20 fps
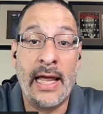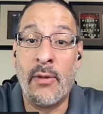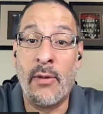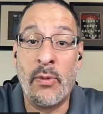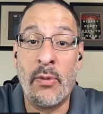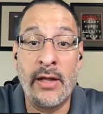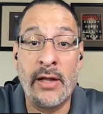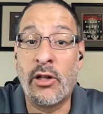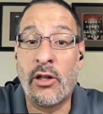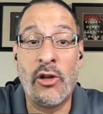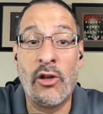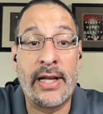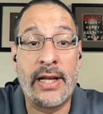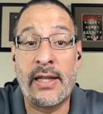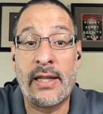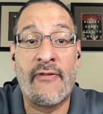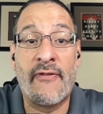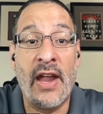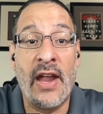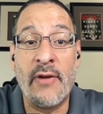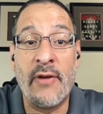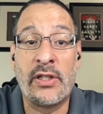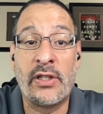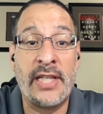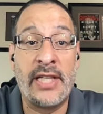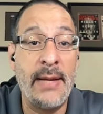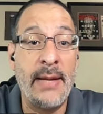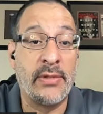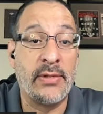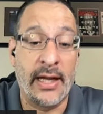Now, we have to look at the
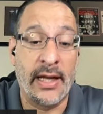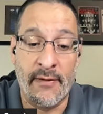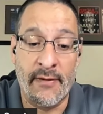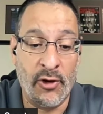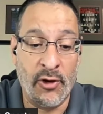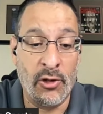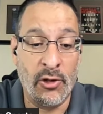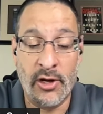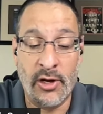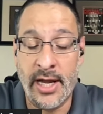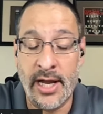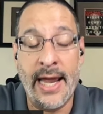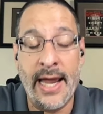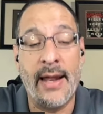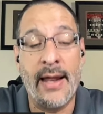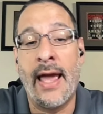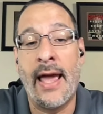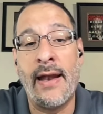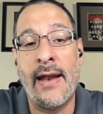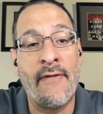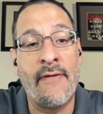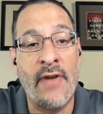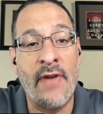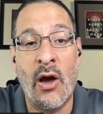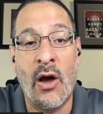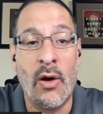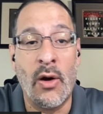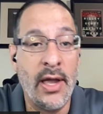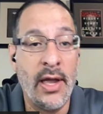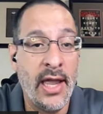favorite teams. Like if you're looking at
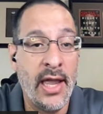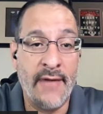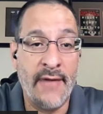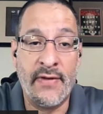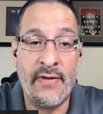NFL,